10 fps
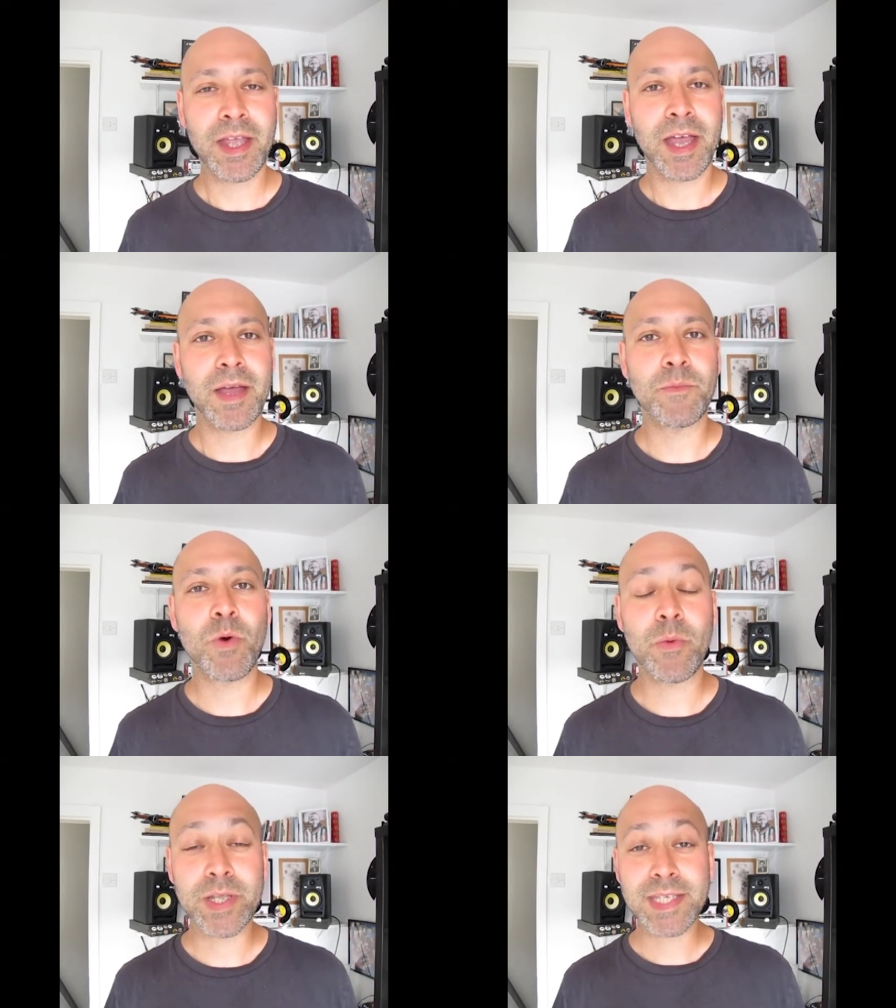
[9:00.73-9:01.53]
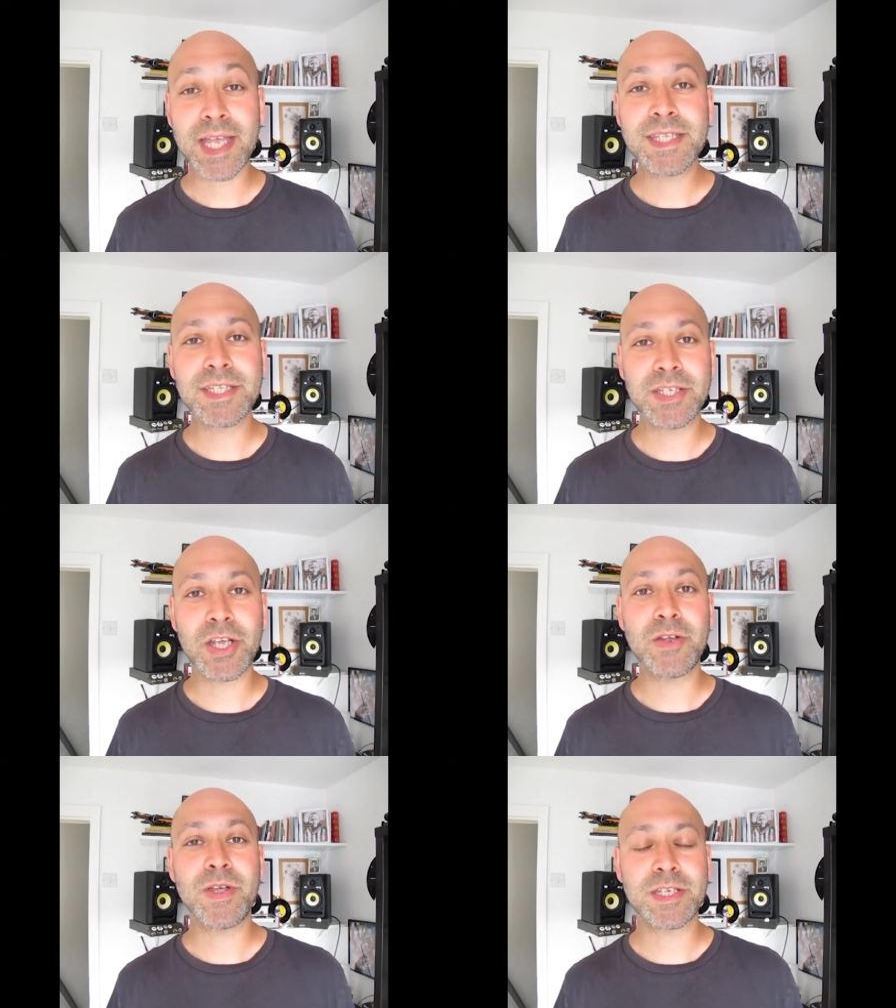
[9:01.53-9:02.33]
What we tend to
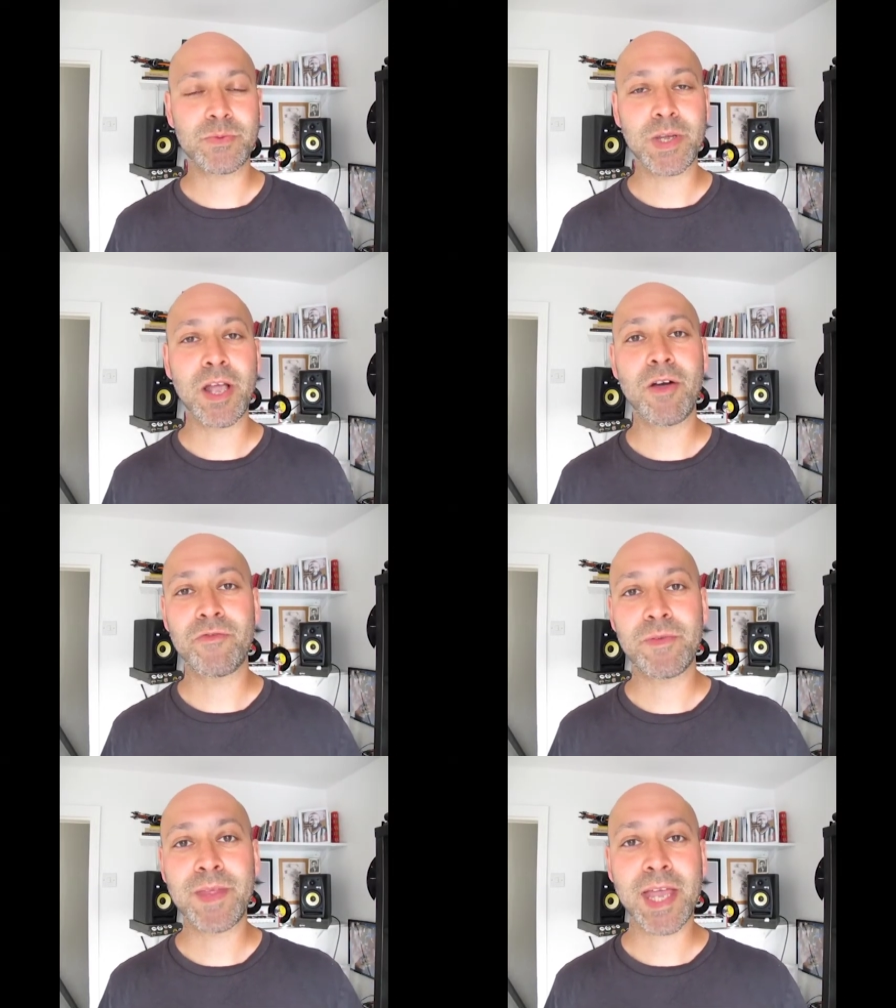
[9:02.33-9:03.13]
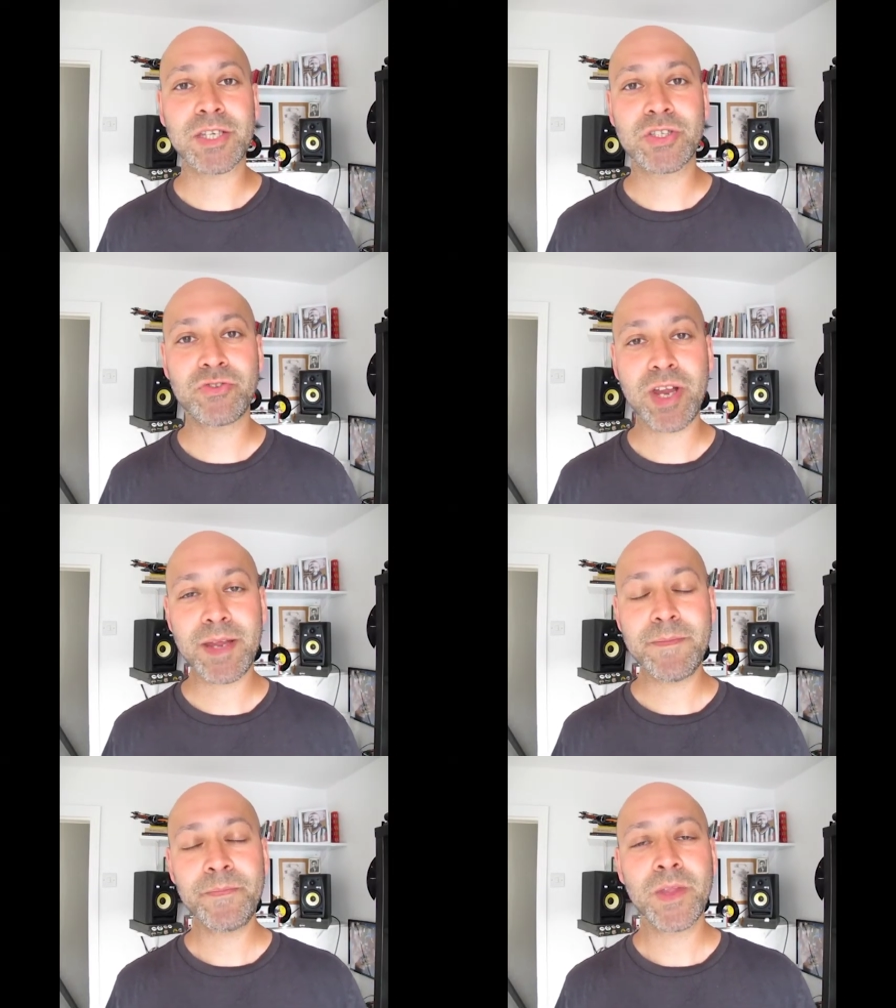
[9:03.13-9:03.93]
do is we go from the extreme